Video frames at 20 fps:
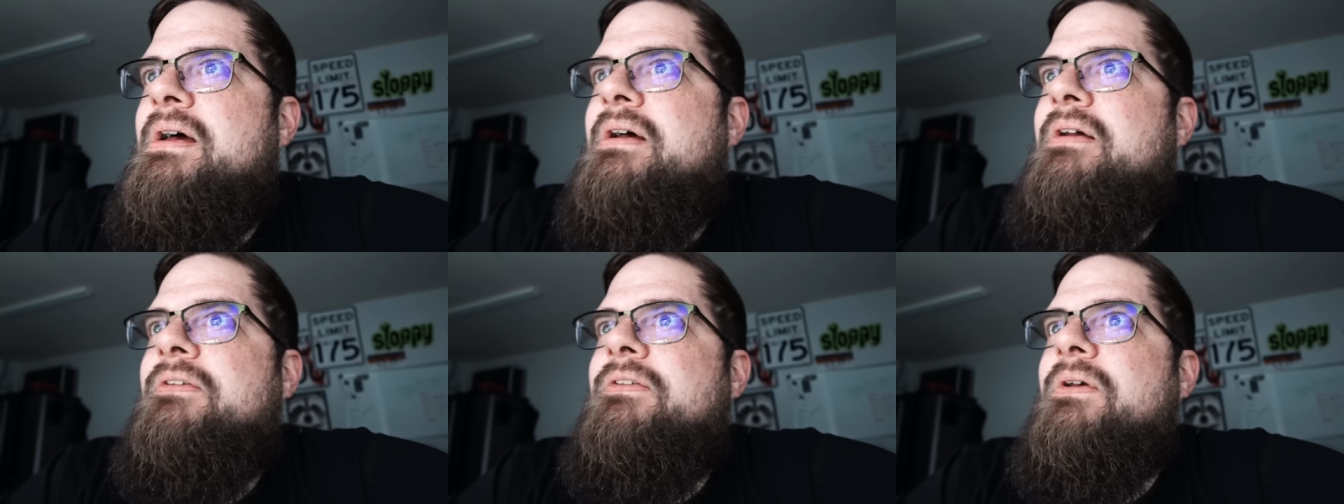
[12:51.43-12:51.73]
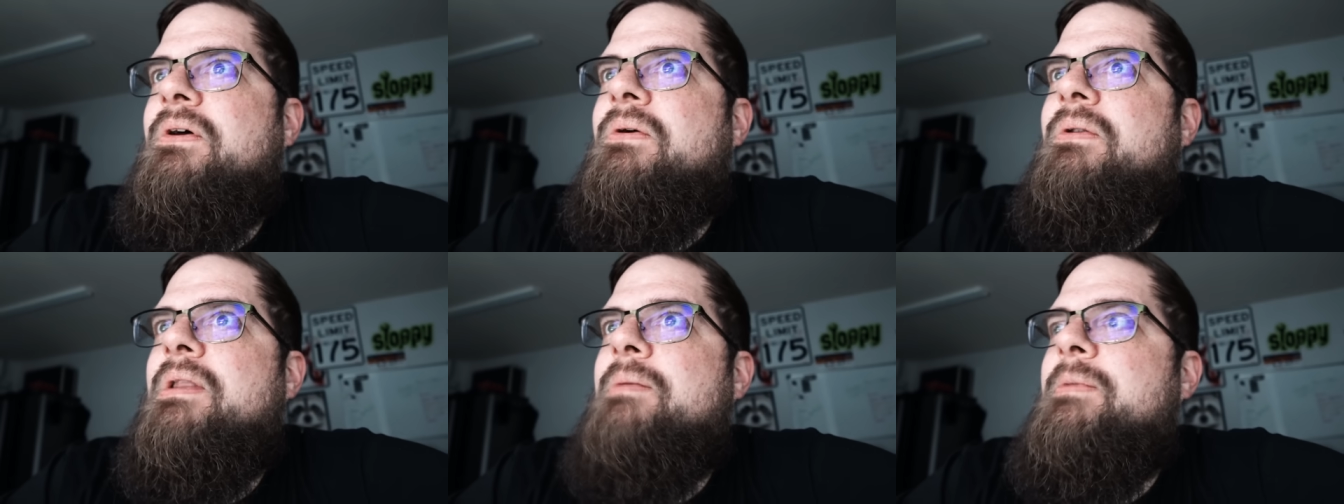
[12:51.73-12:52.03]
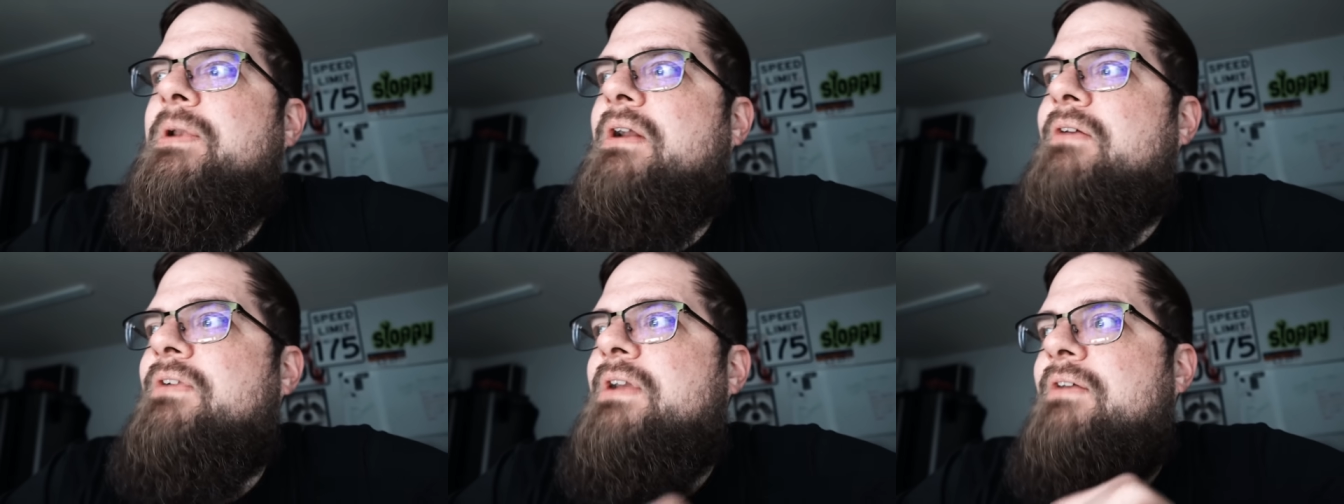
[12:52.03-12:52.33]
So let
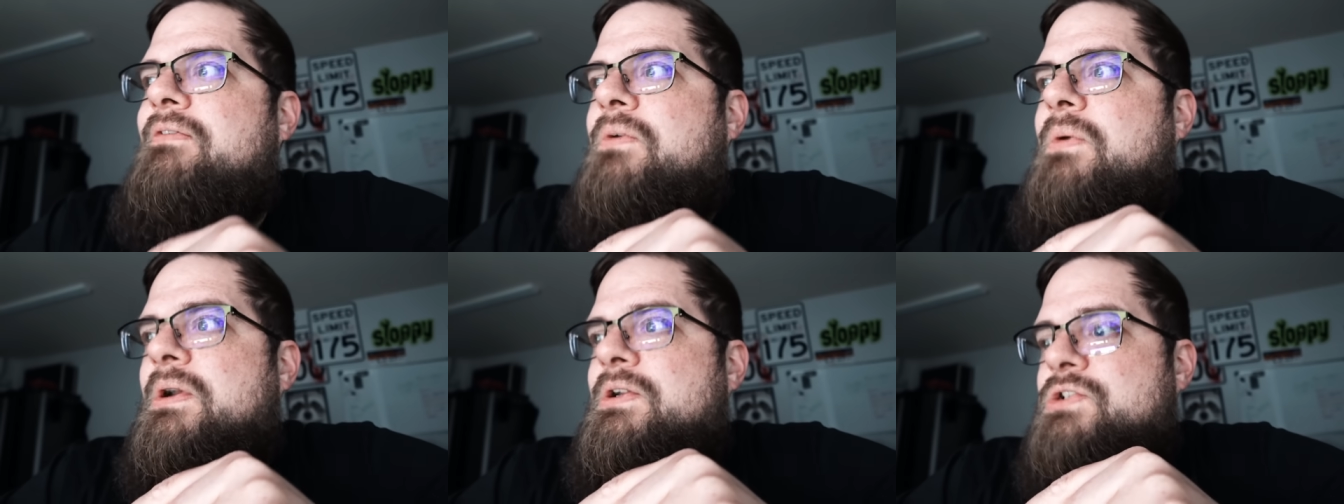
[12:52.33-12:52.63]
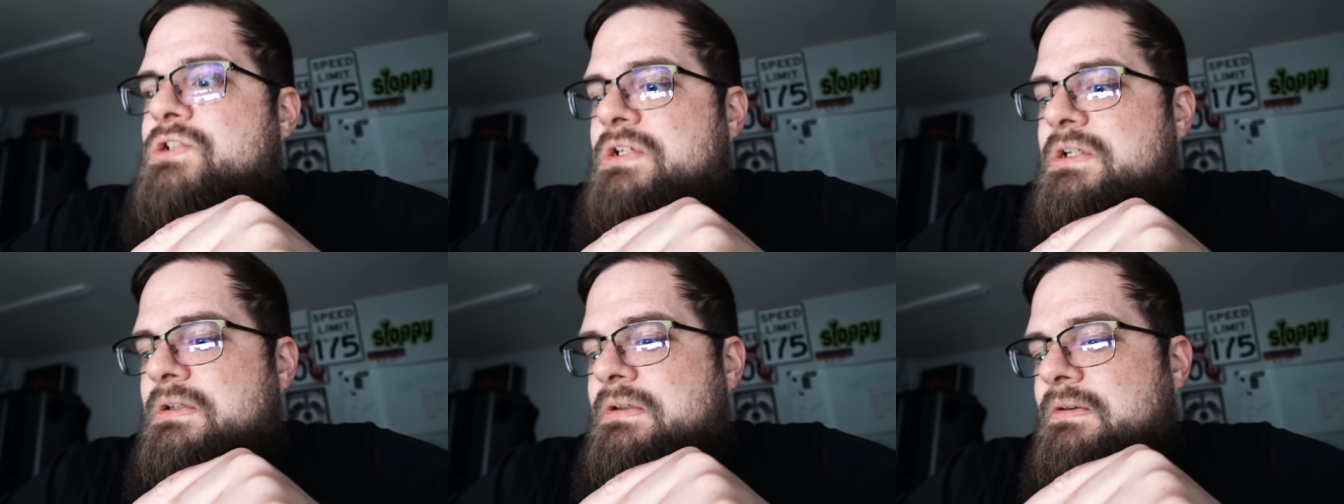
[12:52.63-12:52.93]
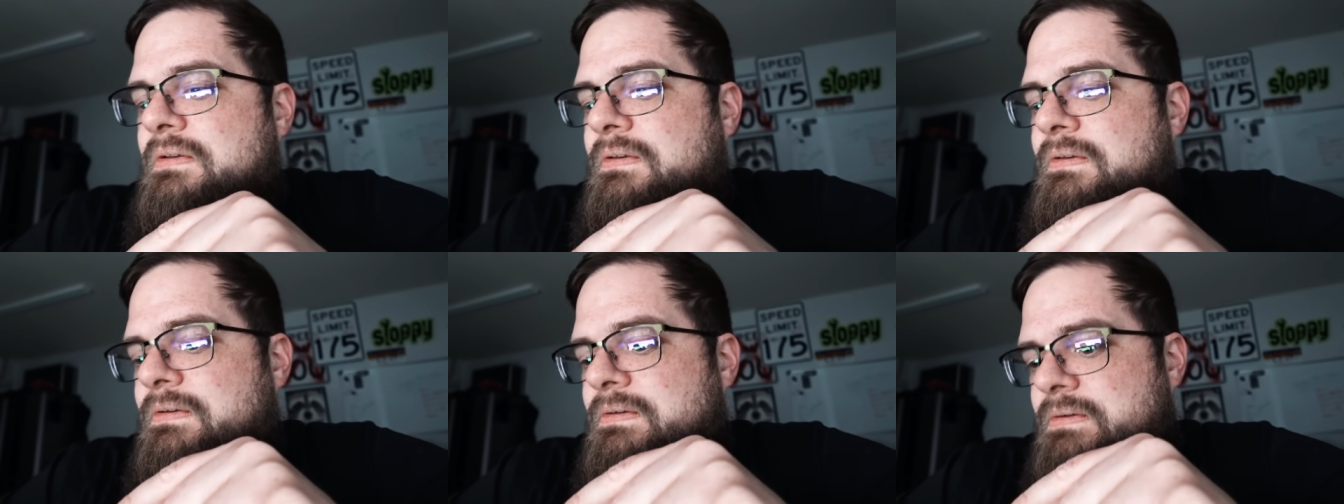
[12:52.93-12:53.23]
me know if you have
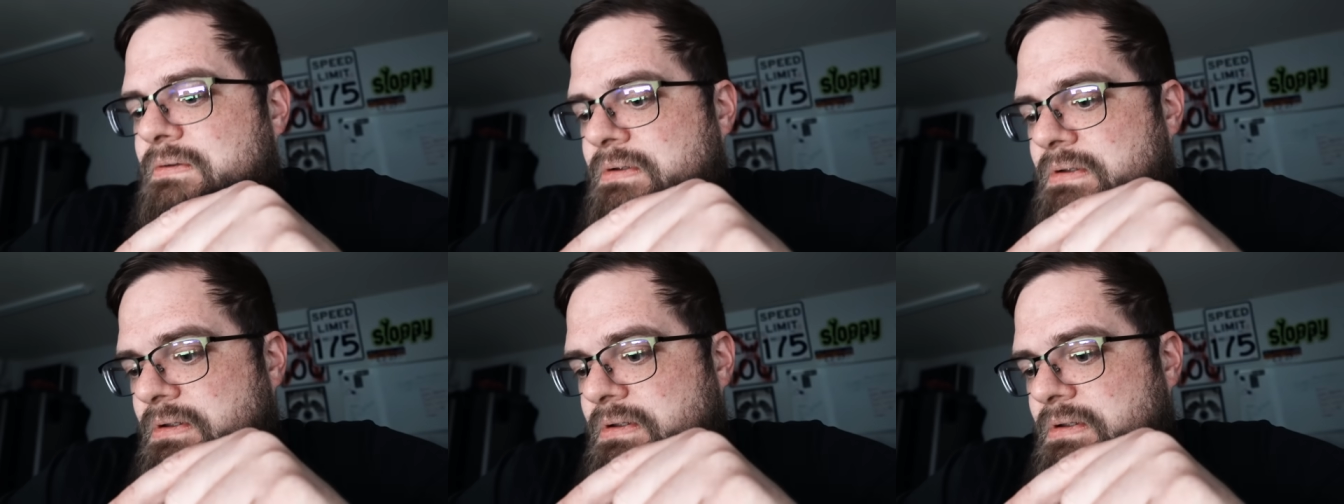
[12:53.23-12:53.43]
questions